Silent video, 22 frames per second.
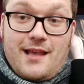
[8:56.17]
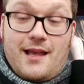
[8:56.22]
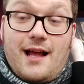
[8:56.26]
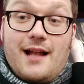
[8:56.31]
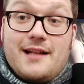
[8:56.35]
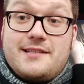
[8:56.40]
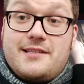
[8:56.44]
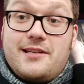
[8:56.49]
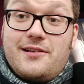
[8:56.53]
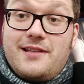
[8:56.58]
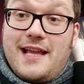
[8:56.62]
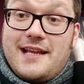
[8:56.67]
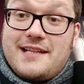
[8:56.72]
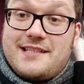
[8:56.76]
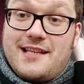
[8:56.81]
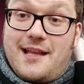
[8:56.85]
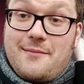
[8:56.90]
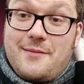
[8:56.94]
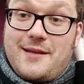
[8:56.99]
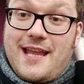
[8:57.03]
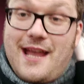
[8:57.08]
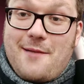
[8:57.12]
Until next
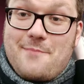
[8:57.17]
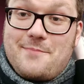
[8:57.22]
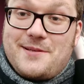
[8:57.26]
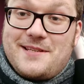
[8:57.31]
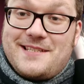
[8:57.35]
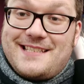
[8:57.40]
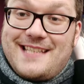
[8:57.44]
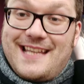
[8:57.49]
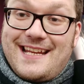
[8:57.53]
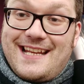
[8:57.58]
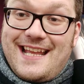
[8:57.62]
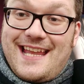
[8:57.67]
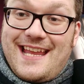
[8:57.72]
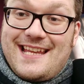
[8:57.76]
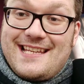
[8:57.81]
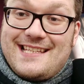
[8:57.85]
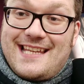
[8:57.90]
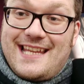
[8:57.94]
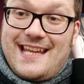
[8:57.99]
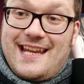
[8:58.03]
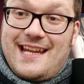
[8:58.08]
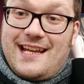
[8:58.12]
time, campers, take it
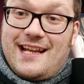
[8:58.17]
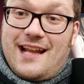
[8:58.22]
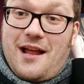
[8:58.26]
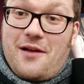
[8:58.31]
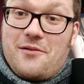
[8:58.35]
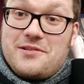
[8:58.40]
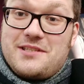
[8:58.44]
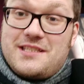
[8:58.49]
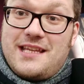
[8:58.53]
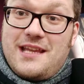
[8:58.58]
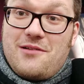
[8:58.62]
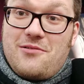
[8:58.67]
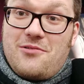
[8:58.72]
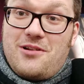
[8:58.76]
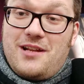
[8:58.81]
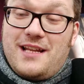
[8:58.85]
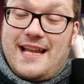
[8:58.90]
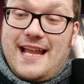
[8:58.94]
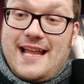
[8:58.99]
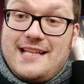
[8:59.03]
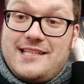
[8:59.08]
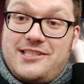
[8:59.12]
easy, and I will see you all
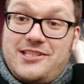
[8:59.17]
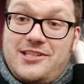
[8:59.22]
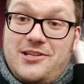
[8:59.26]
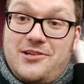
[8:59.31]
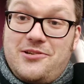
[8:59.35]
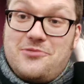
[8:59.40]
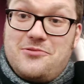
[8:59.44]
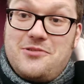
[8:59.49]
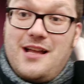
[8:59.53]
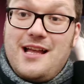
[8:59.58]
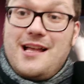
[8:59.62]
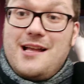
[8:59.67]
again soon.